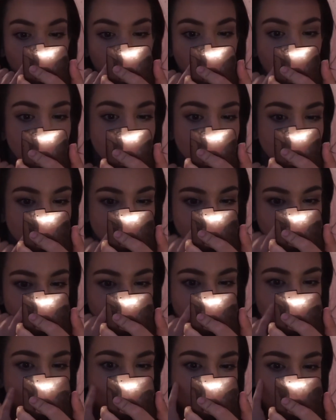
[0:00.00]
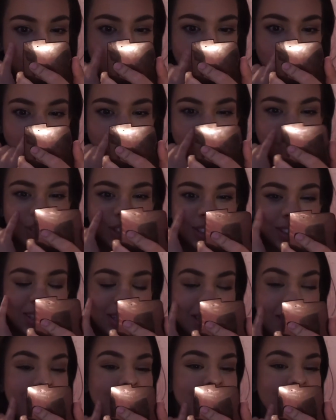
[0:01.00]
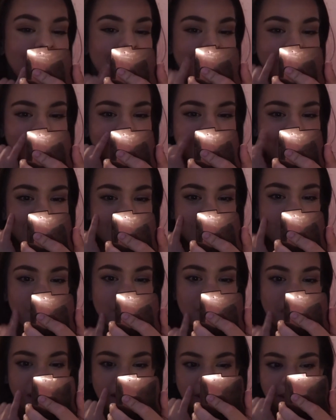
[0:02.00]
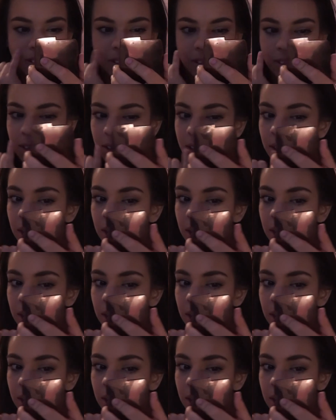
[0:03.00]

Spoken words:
Also around just here, it's faded